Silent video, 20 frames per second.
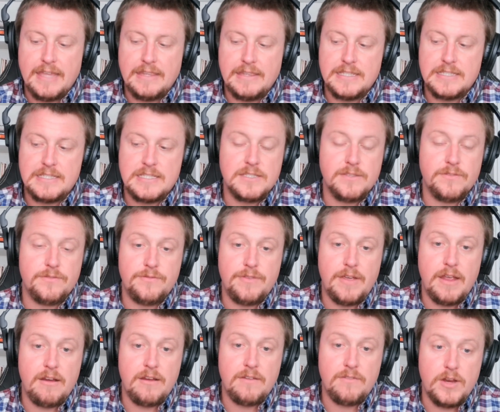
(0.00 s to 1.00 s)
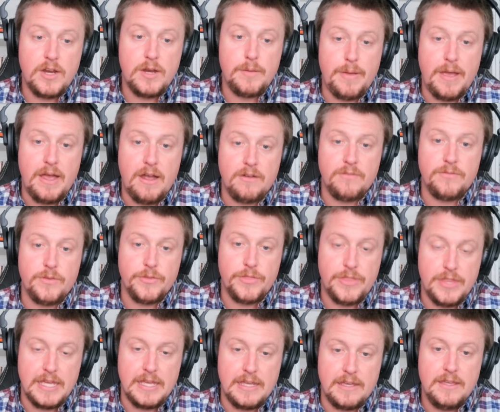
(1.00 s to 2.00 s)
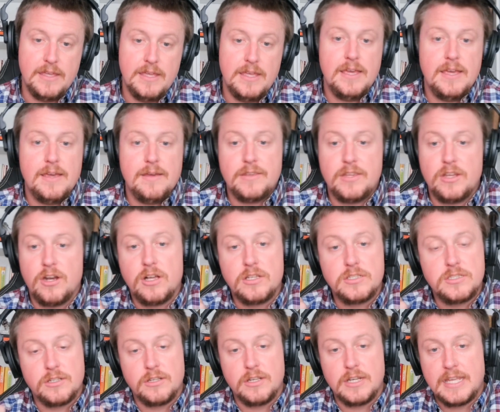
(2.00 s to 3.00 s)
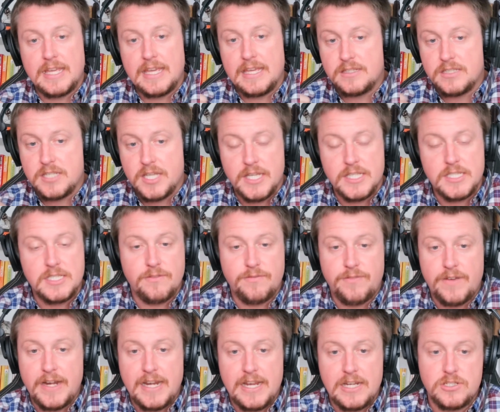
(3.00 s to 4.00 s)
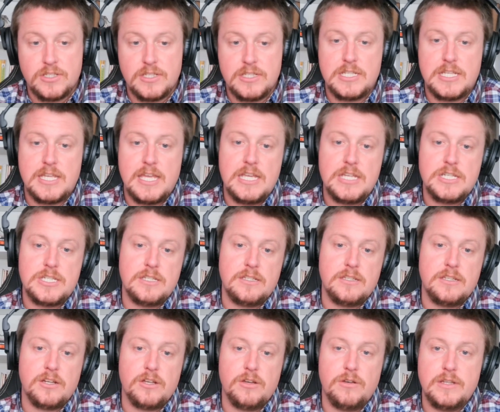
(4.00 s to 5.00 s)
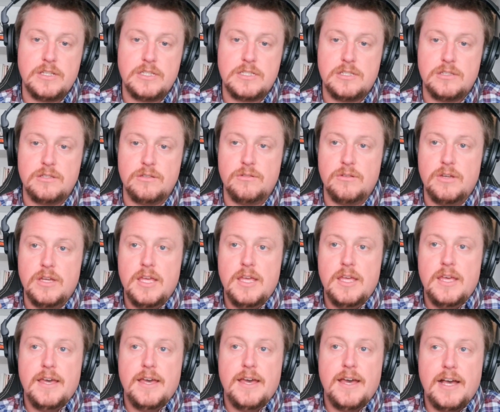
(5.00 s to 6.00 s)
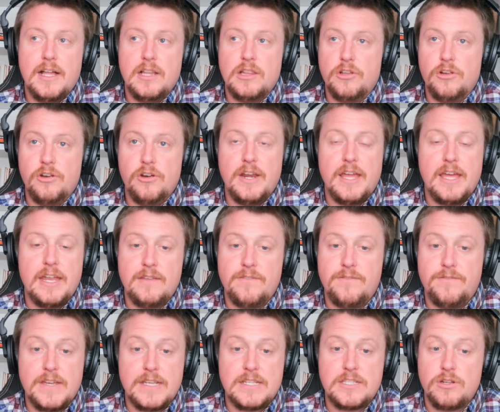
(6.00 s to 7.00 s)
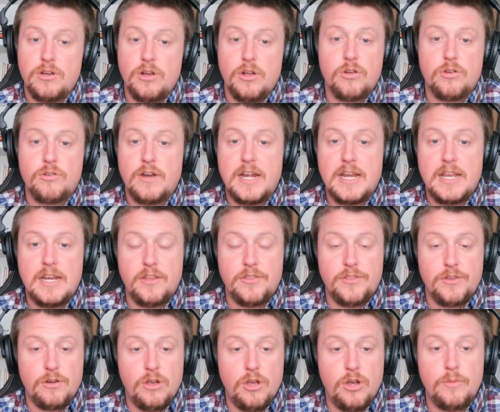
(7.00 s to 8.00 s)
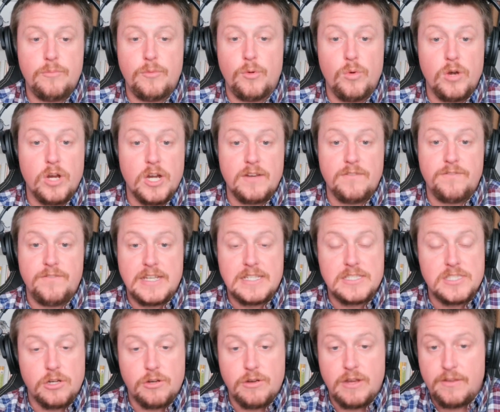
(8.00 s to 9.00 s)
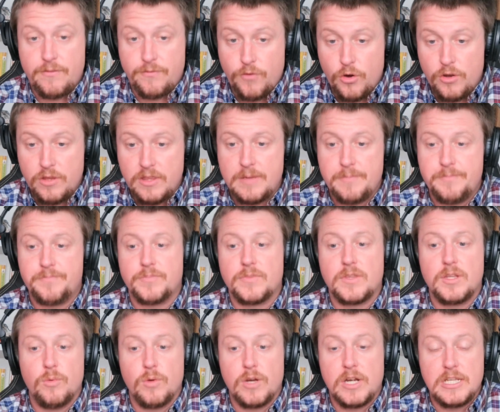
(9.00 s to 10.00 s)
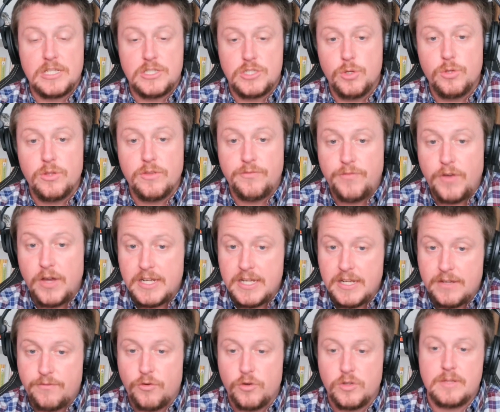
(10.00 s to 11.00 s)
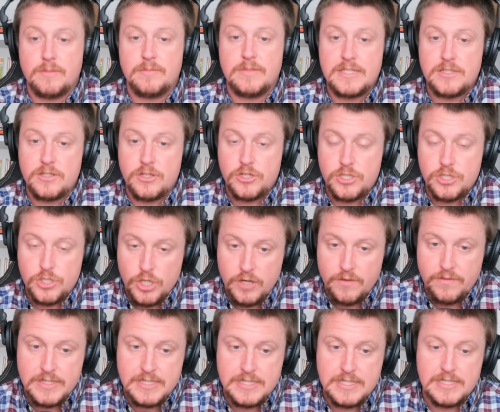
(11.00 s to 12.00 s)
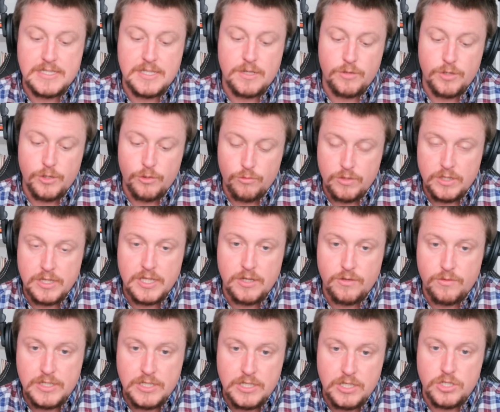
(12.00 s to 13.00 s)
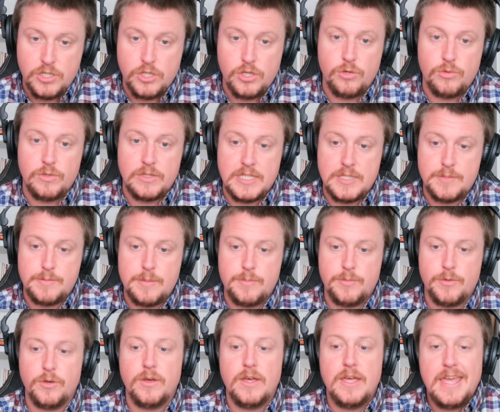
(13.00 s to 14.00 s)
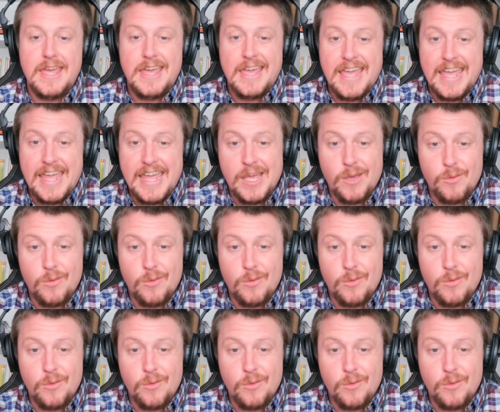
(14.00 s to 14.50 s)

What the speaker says: And this is a very, very powerful thing. They're also going to get tons of financial education. They're going to learn how to fix their own credit on their own, but we're going to fix their credit for them. We're going to do the funding for them. These are services that we're really going to do with these people.